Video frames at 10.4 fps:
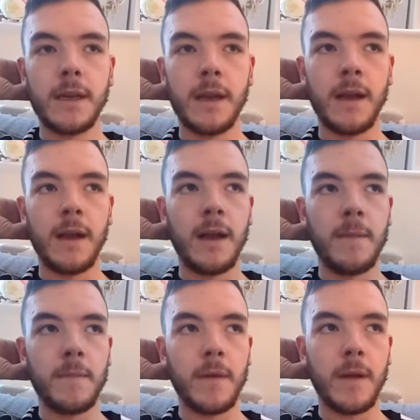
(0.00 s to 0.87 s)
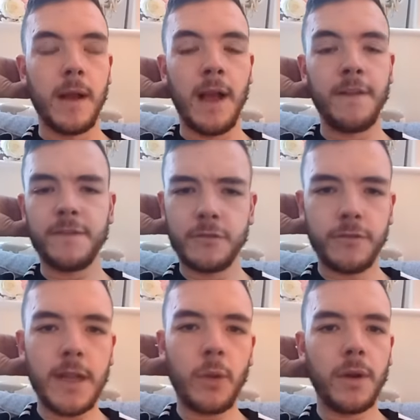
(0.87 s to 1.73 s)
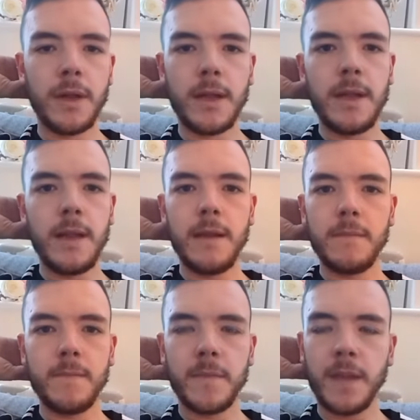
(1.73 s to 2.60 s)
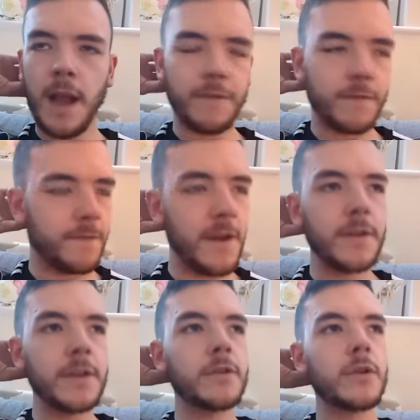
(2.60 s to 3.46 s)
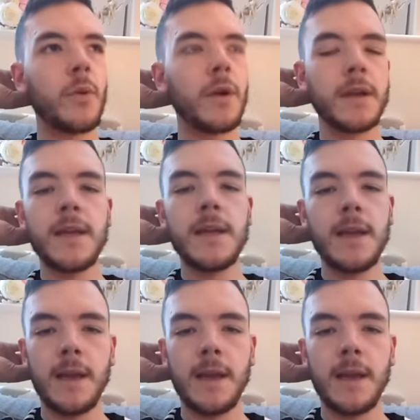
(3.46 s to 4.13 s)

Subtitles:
have great quality, have very good quality.